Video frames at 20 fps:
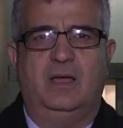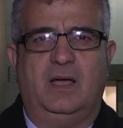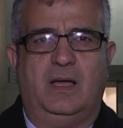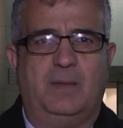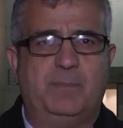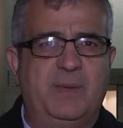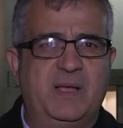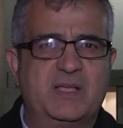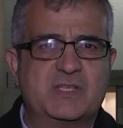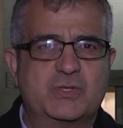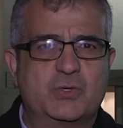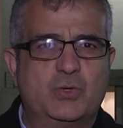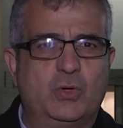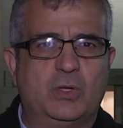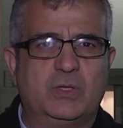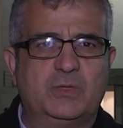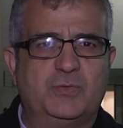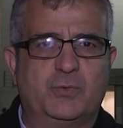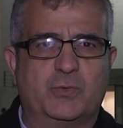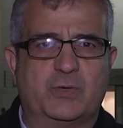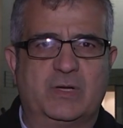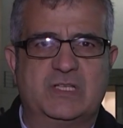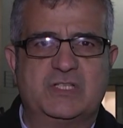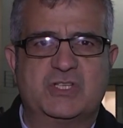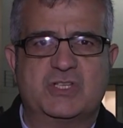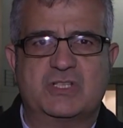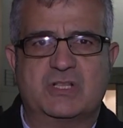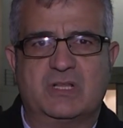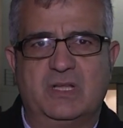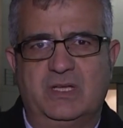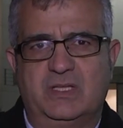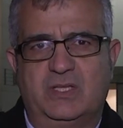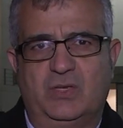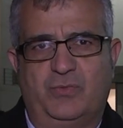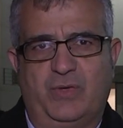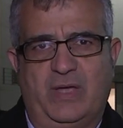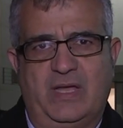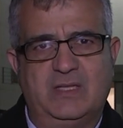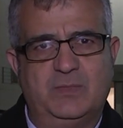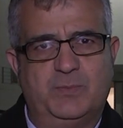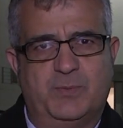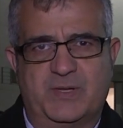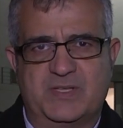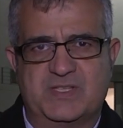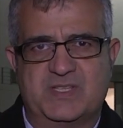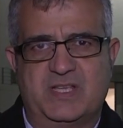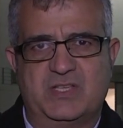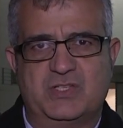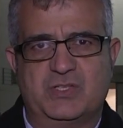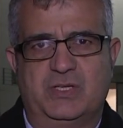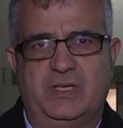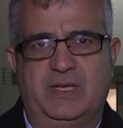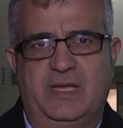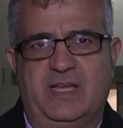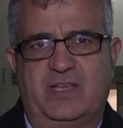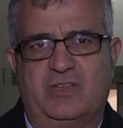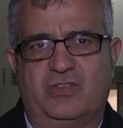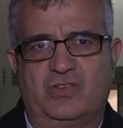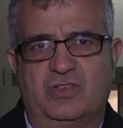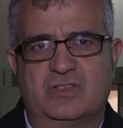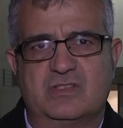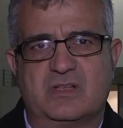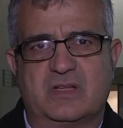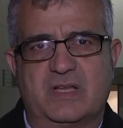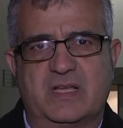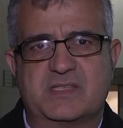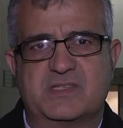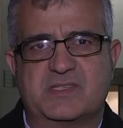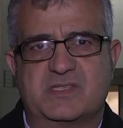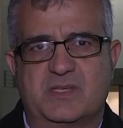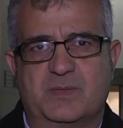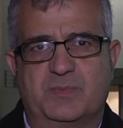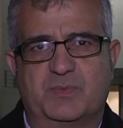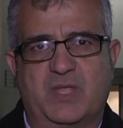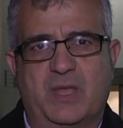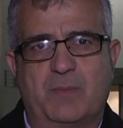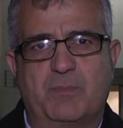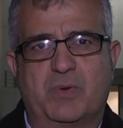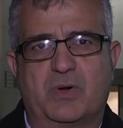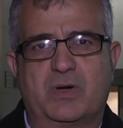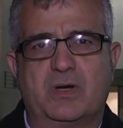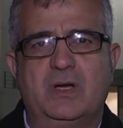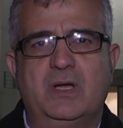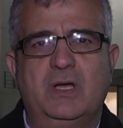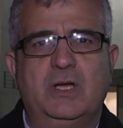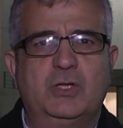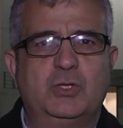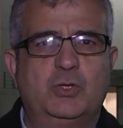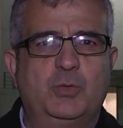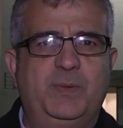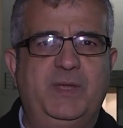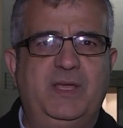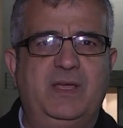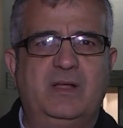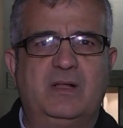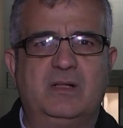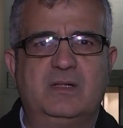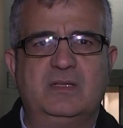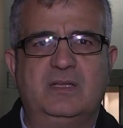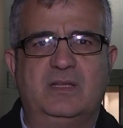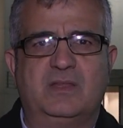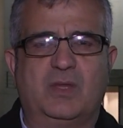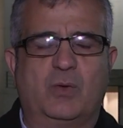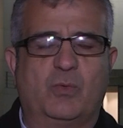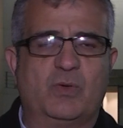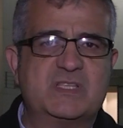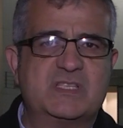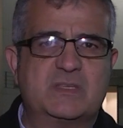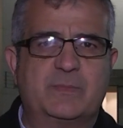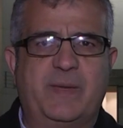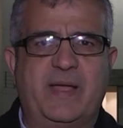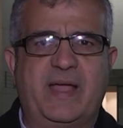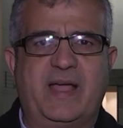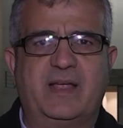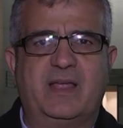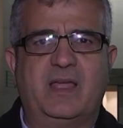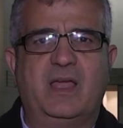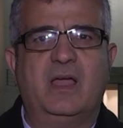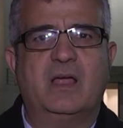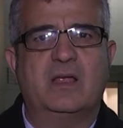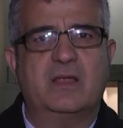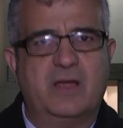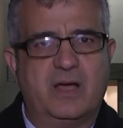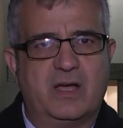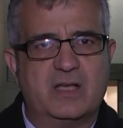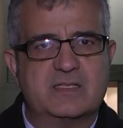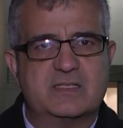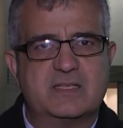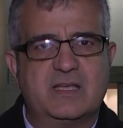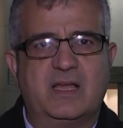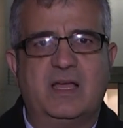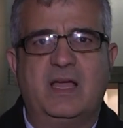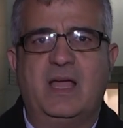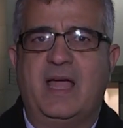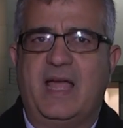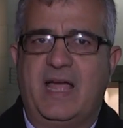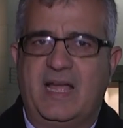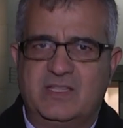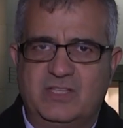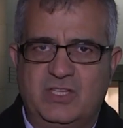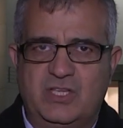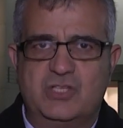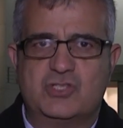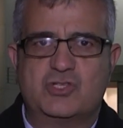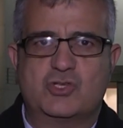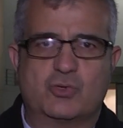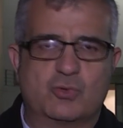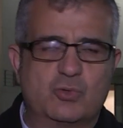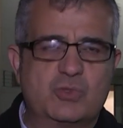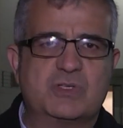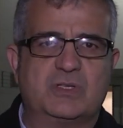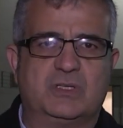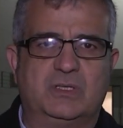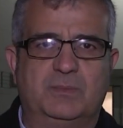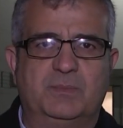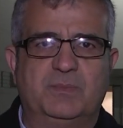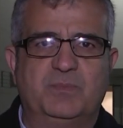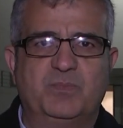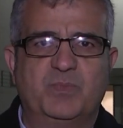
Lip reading: Abbas called for legislative and presidential elections last September to be held in the West Bank, Gaza, and East Jerusalem.